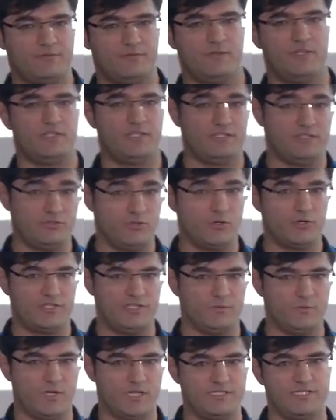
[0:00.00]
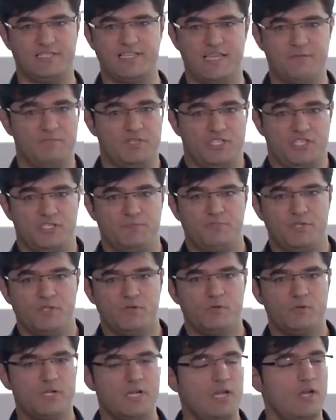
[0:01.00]
that one on your device. It can be
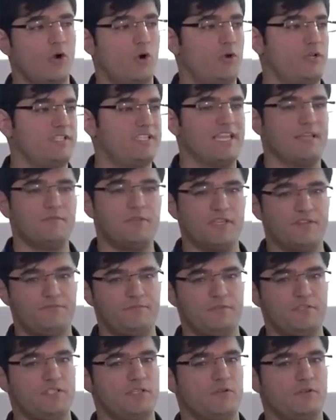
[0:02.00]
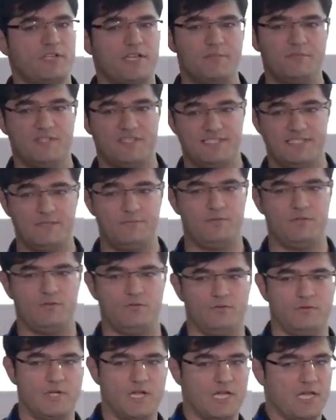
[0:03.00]
GPU or it can be FPGA or it can be
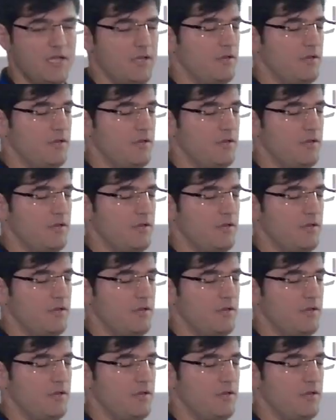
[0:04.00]
CPU.